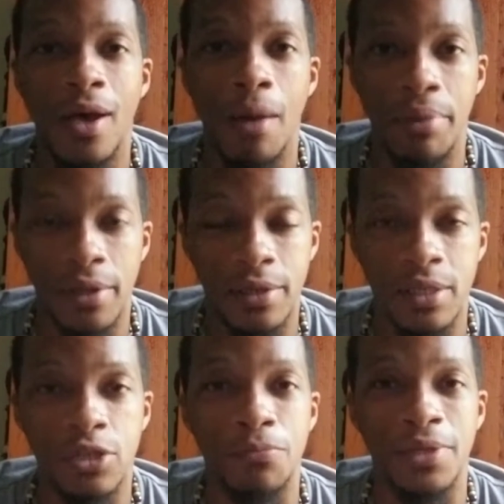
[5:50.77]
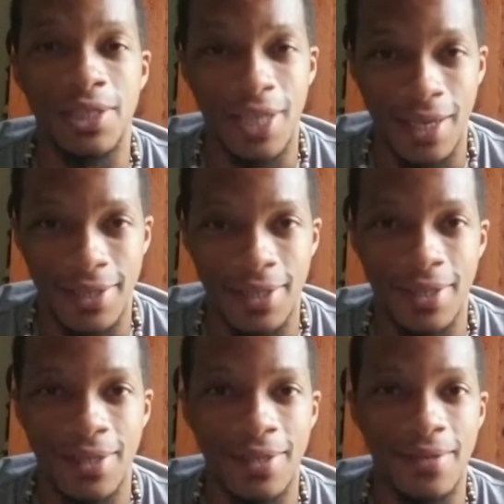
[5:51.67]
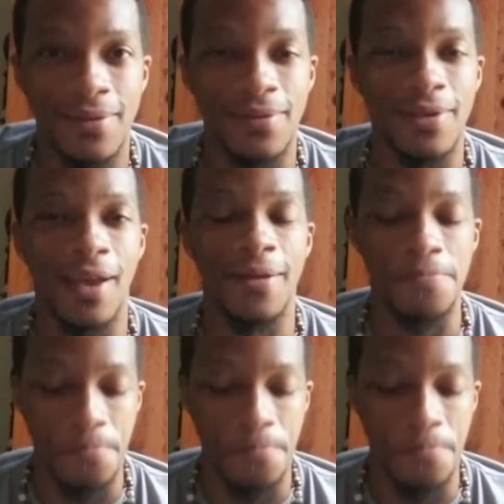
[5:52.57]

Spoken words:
ability to be sexy, okay?